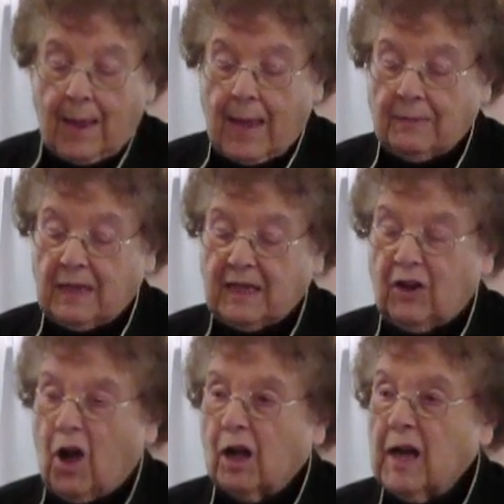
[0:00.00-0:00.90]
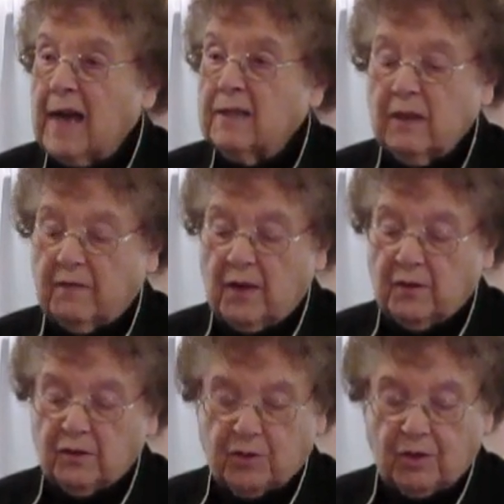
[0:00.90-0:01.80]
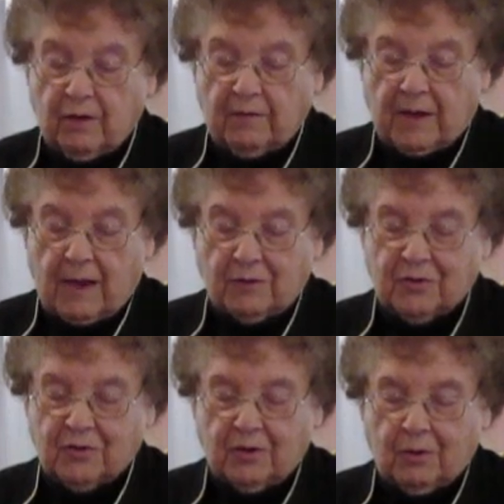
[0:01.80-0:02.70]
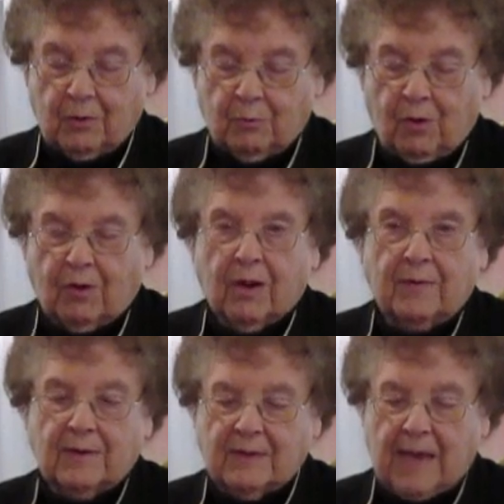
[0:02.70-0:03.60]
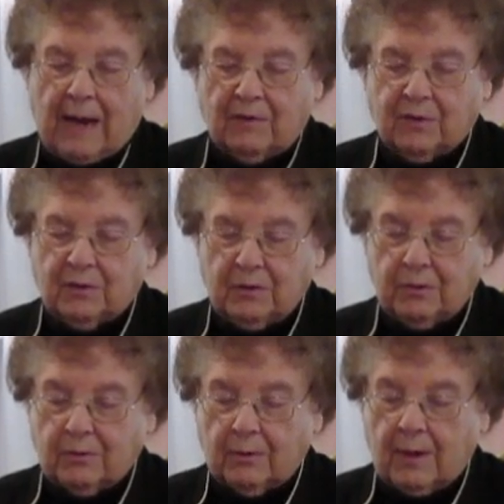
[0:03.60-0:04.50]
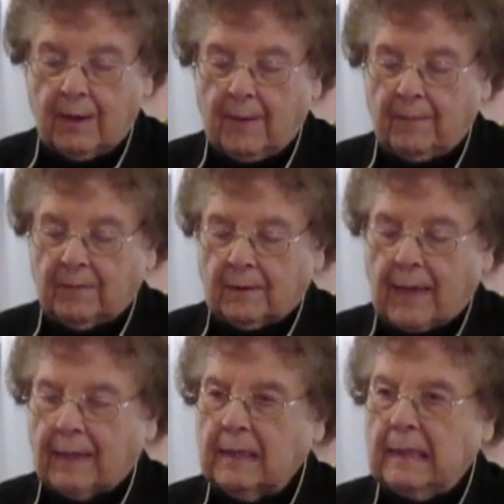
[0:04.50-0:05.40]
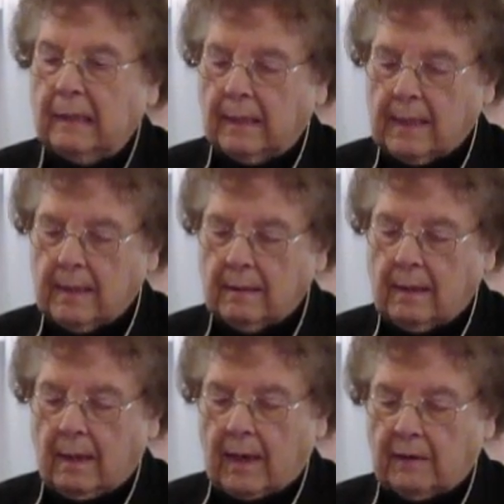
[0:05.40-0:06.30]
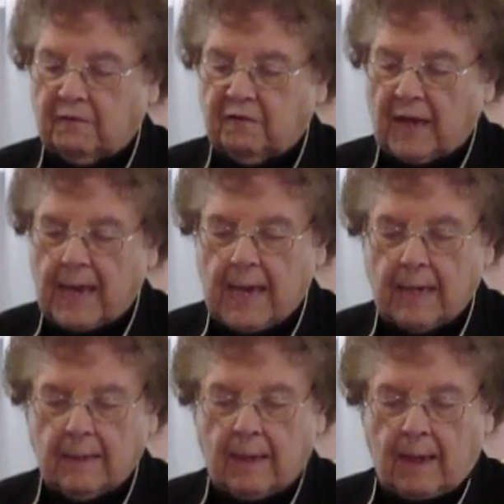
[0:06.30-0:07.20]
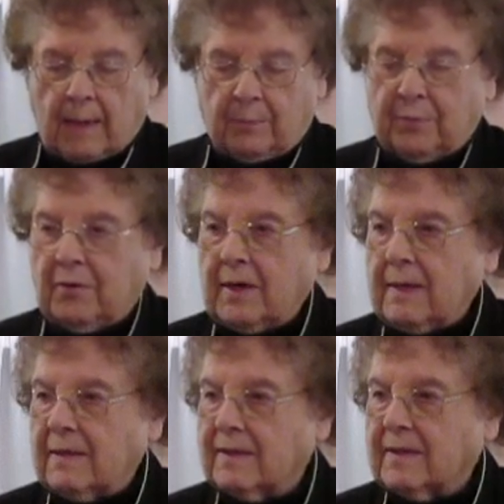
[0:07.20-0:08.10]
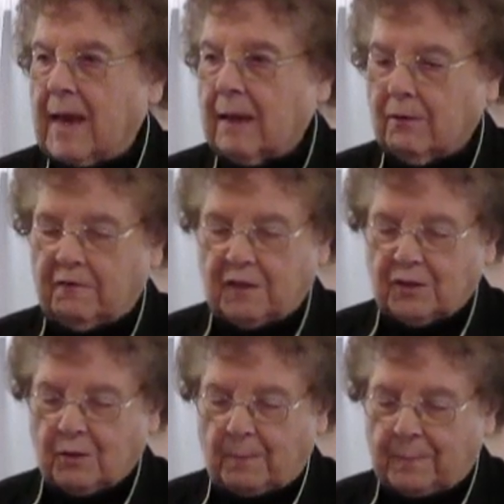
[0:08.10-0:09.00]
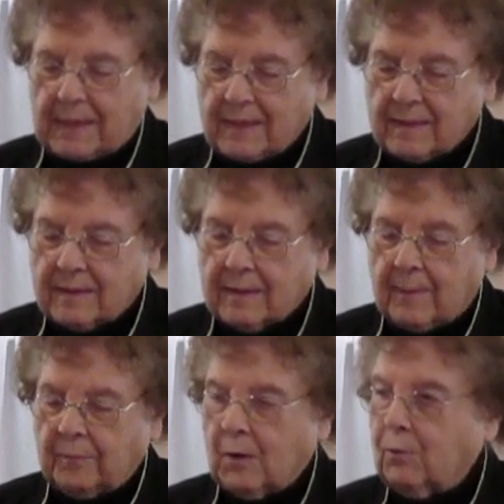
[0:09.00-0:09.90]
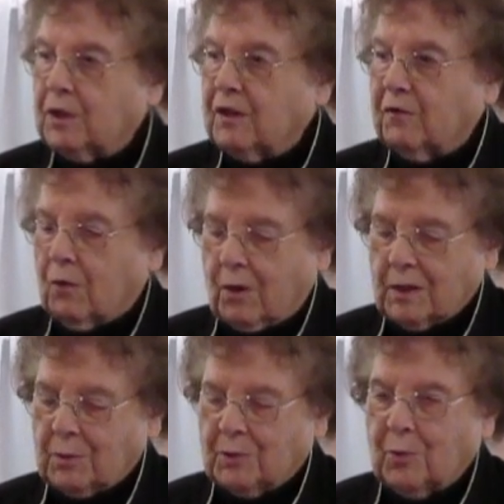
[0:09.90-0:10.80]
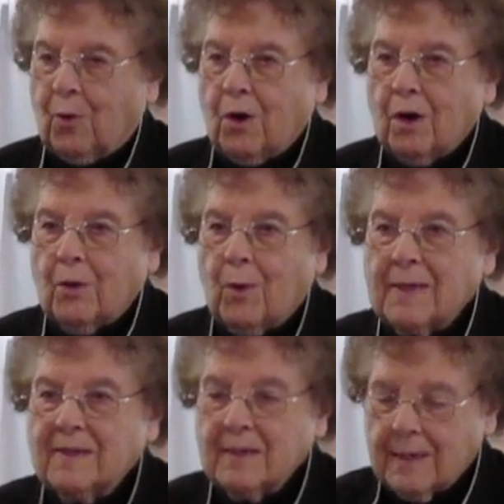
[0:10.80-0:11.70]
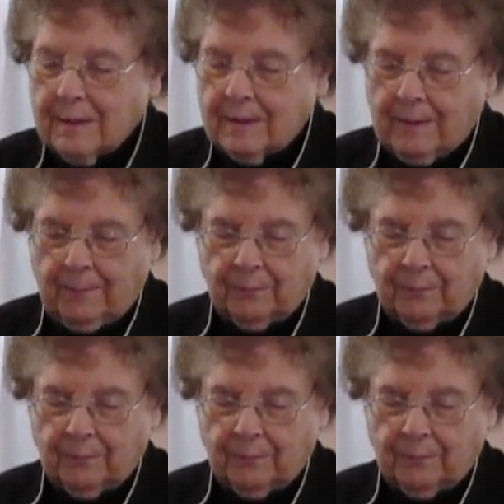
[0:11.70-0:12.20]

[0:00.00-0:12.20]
And they did all kinds of other uh, work on the Sabbath too, like killing and flaying and burning the sacrificial beast, which of course was work, wasn't it?